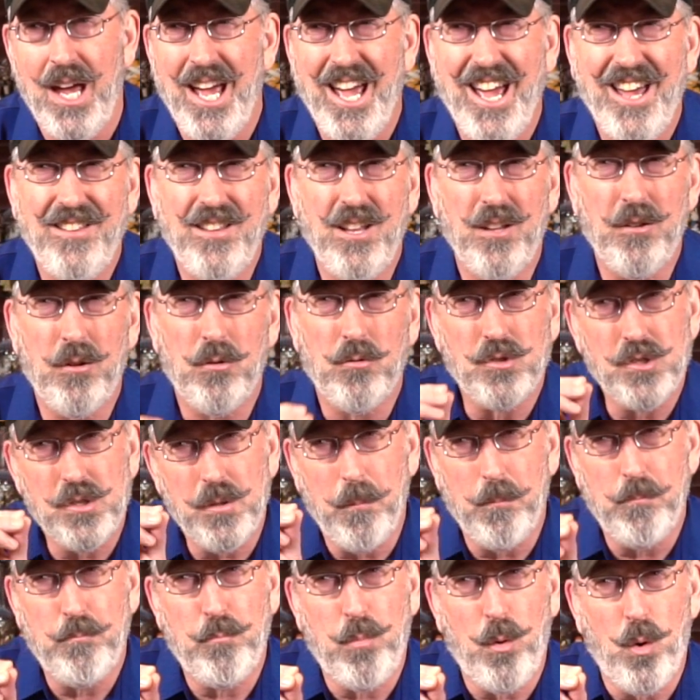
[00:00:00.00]
And then there were
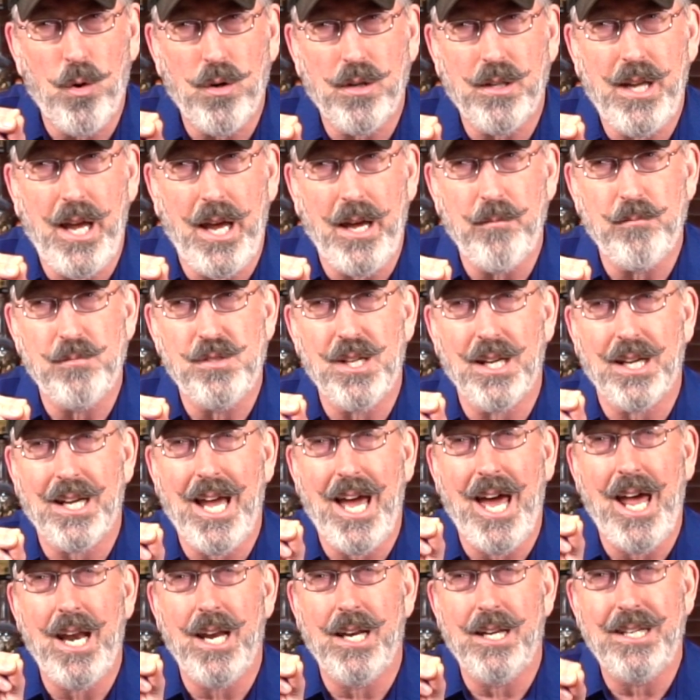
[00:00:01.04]
some board games that
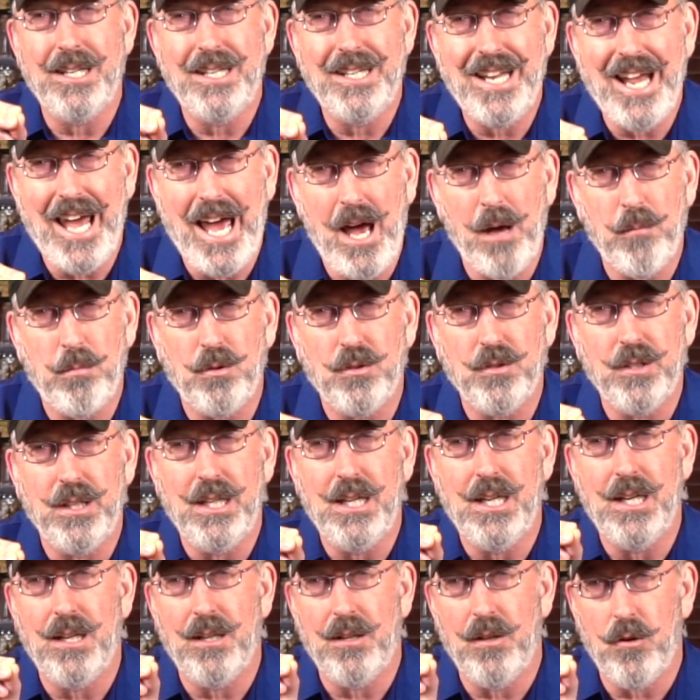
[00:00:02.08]
kind of dabbled
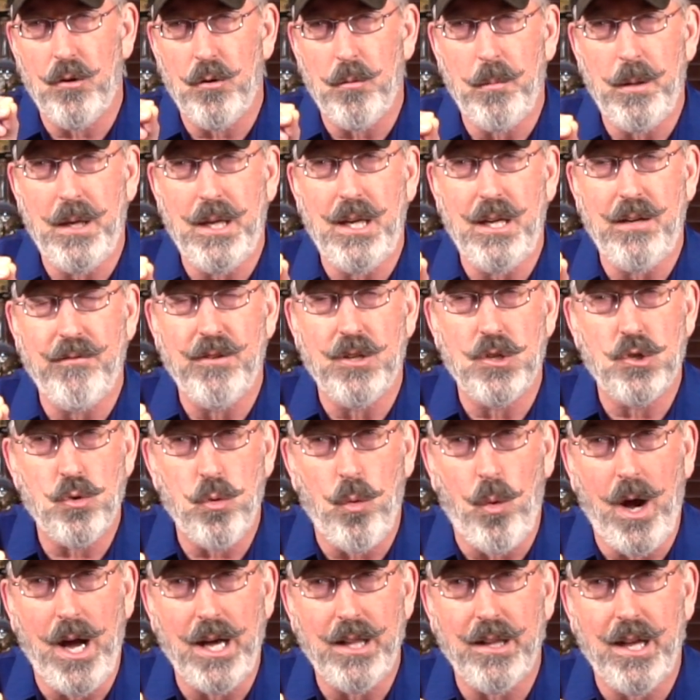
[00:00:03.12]
in a little bit. Even
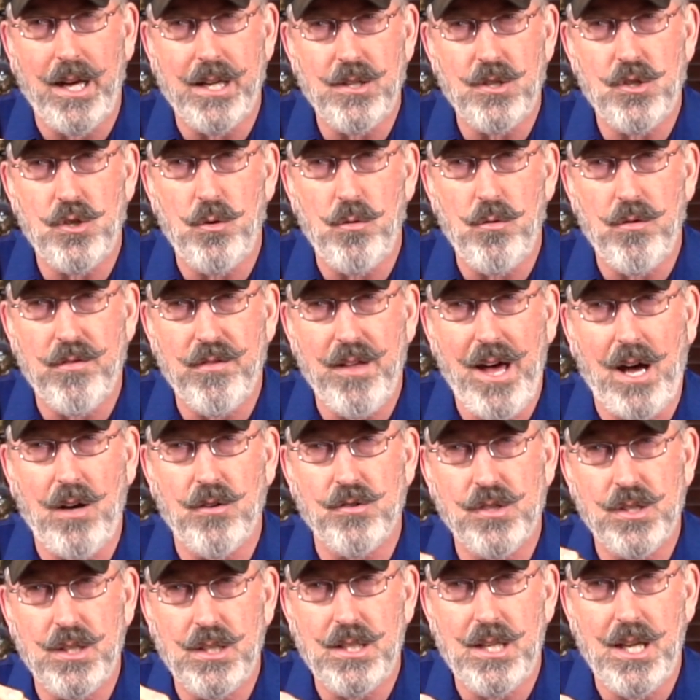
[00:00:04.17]
Twilight
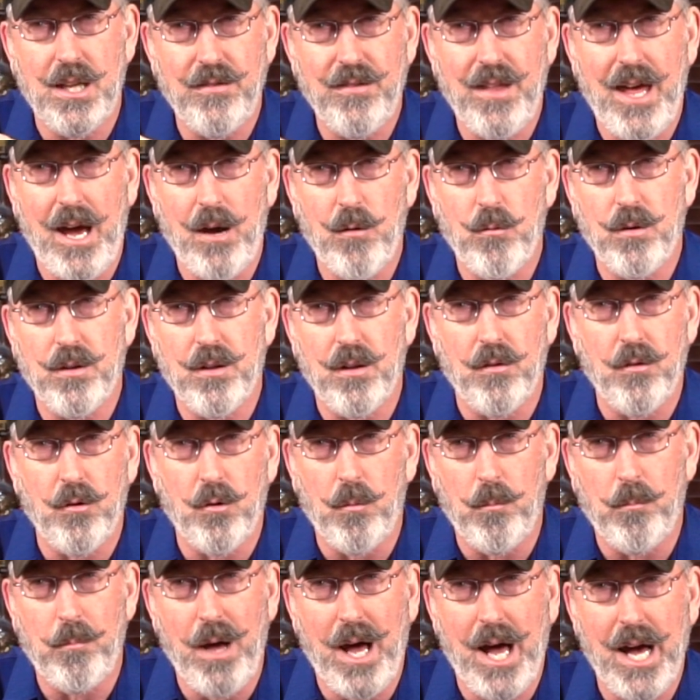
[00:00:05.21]
2000 did that with a little
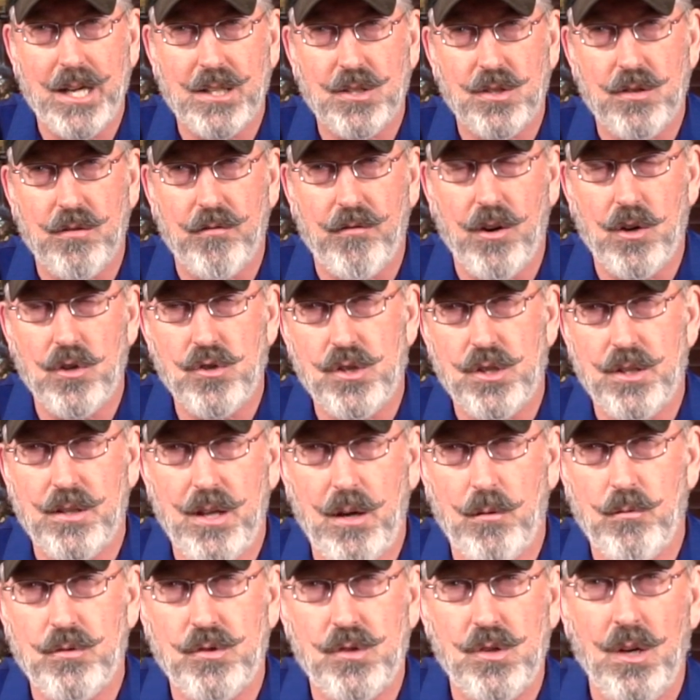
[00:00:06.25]
boxed version
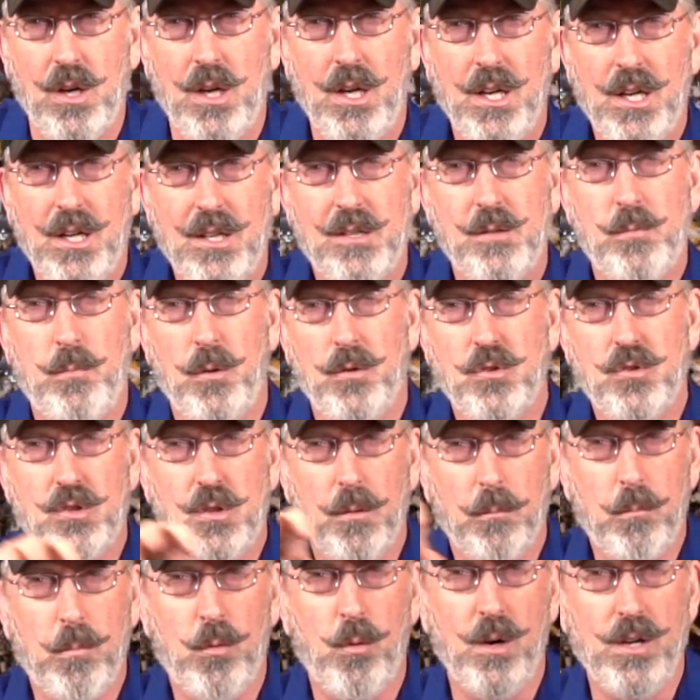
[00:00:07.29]
that was supposed to
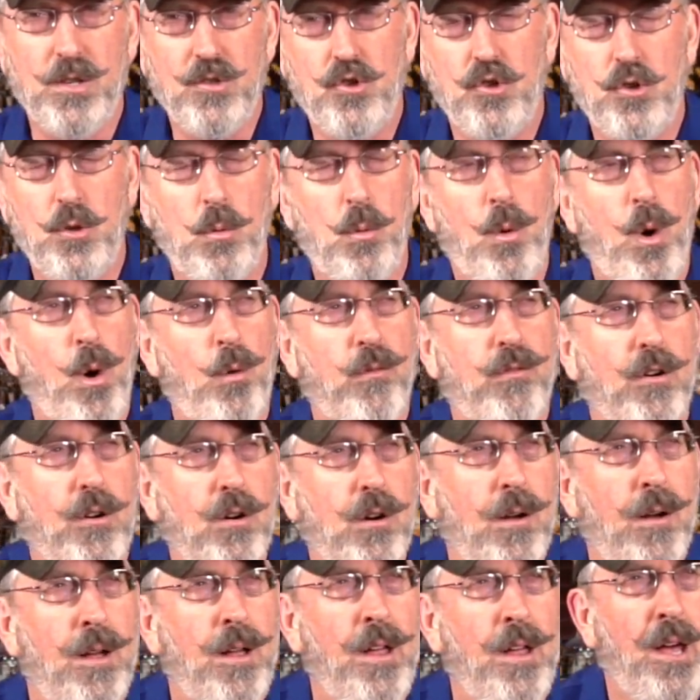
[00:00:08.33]
bridge you over.
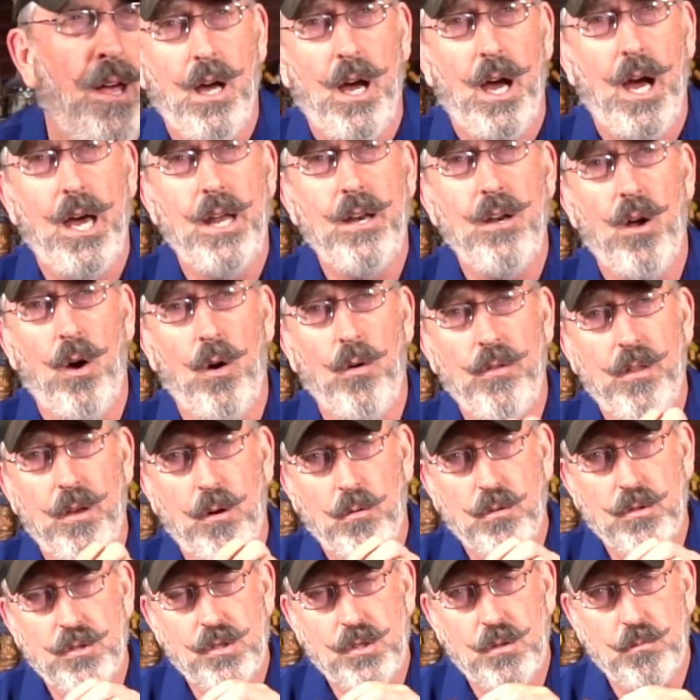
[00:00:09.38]
I know there
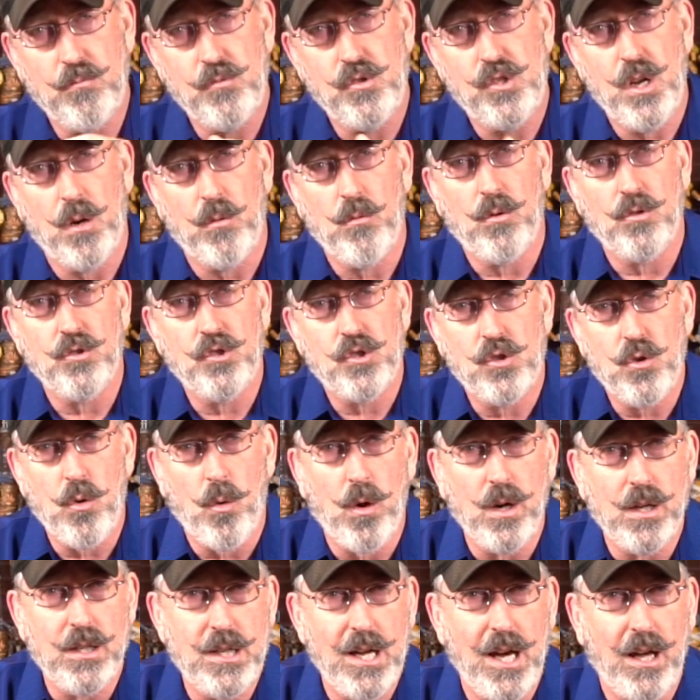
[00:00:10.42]
was some general
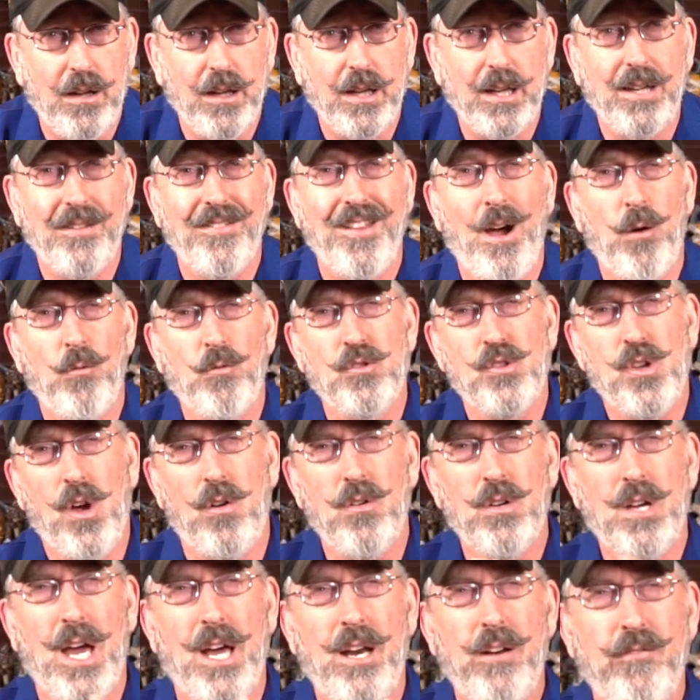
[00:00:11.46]
storytelling, and that was
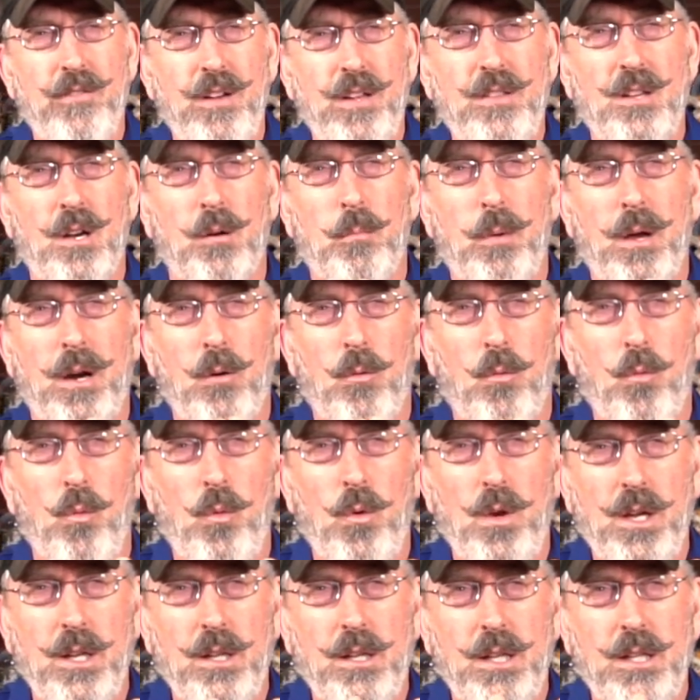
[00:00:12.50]
all kind of in there, but it
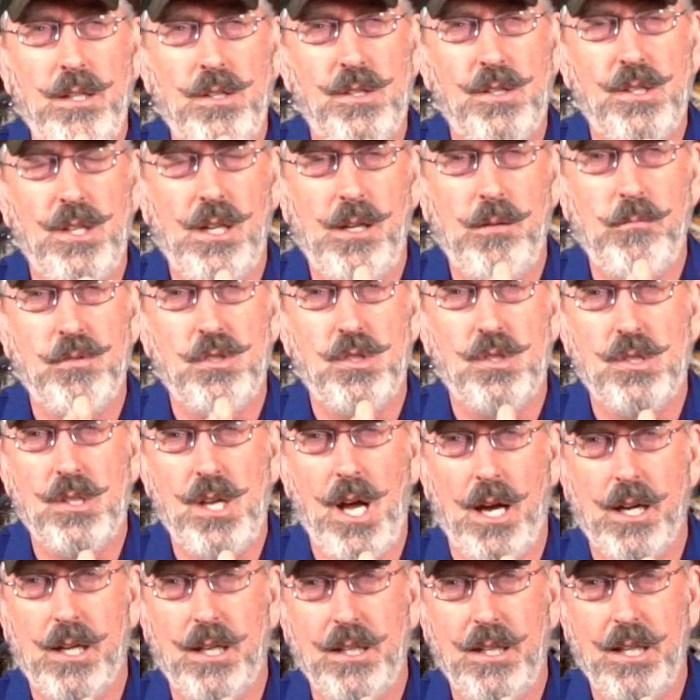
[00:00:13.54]
really seems
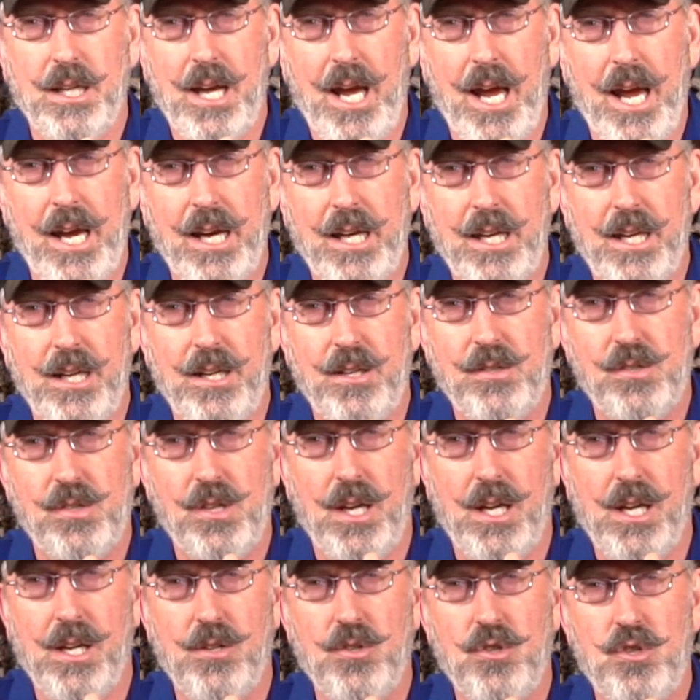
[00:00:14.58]
stuck in the
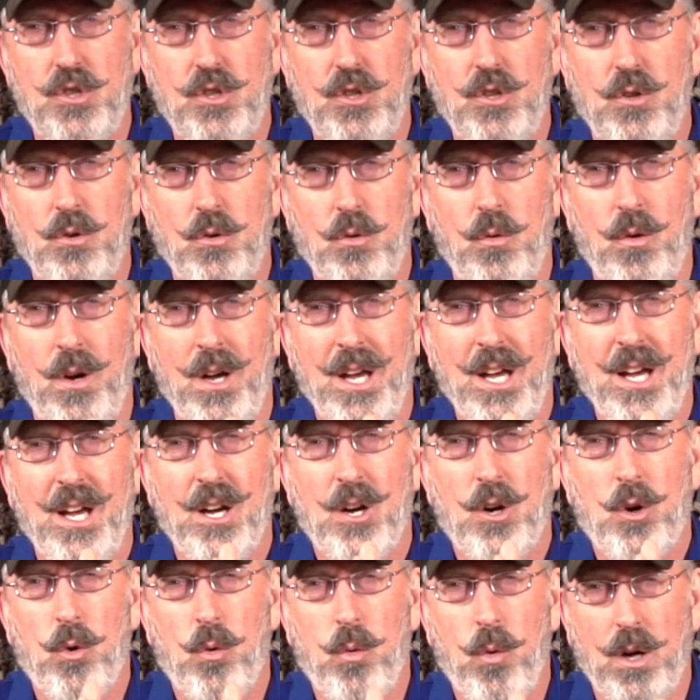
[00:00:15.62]
80s into
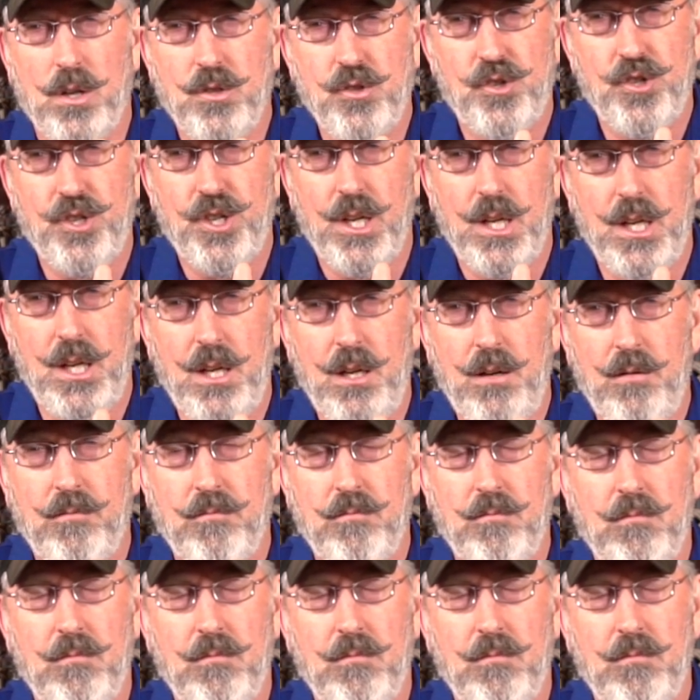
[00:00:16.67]
crunchy,